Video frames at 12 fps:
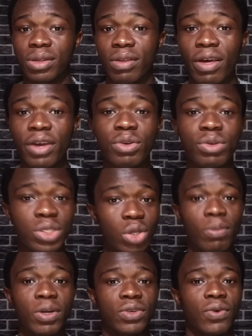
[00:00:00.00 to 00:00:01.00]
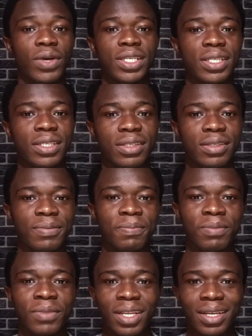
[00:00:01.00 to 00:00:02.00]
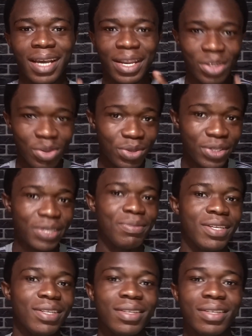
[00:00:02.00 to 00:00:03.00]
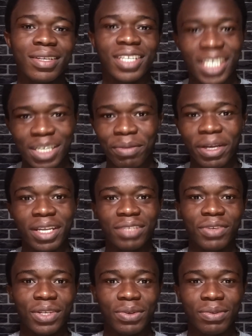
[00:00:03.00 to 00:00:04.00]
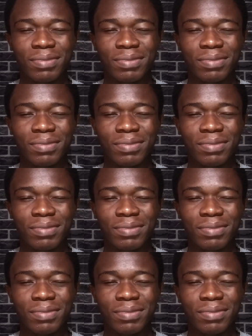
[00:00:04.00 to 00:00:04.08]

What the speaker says: Thank you so much for watching, and you see me in my next video.